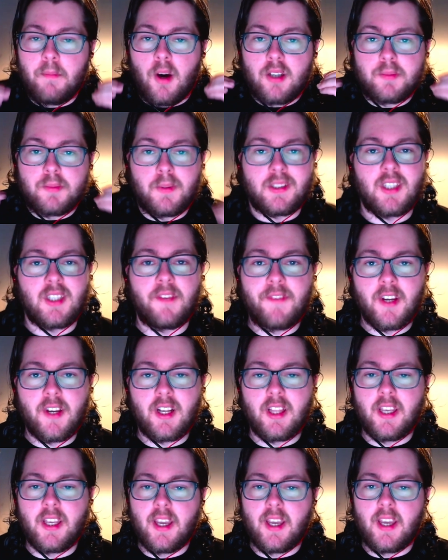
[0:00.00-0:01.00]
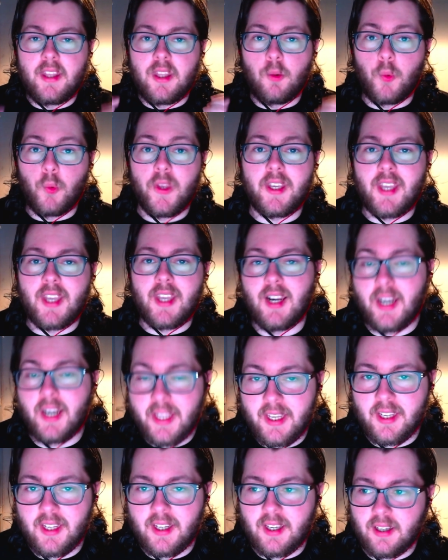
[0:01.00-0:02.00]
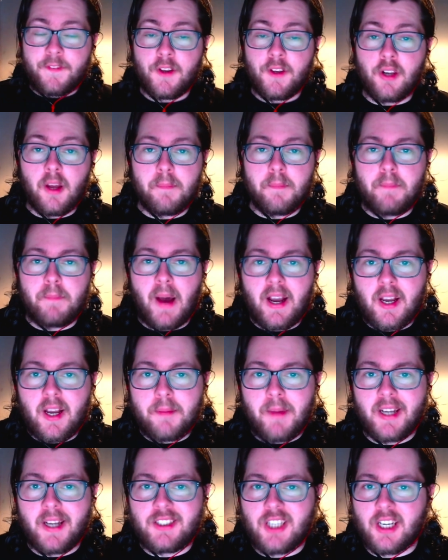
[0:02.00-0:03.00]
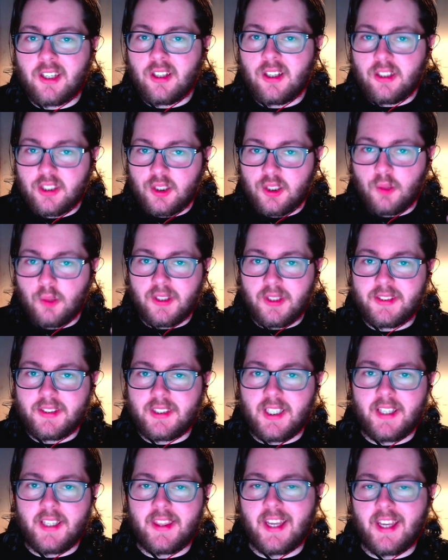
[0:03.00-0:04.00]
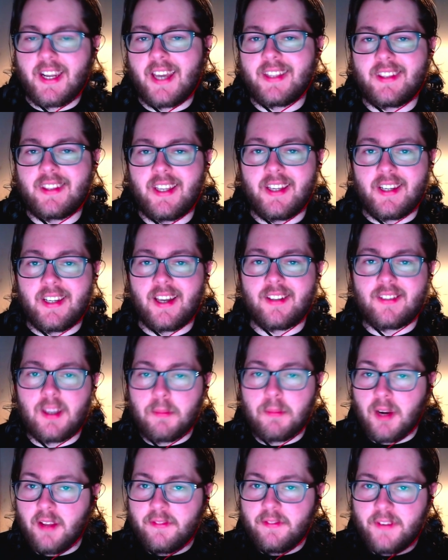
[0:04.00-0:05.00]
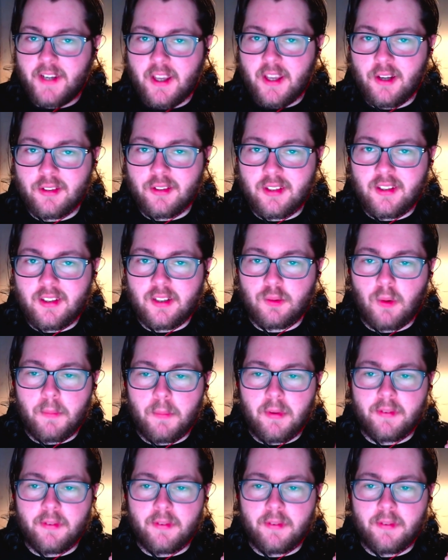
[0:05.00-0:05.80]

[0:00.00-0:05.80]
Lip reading: more specifically in the weekend league. If you look back on my channel, you will see that I did a similar video to this one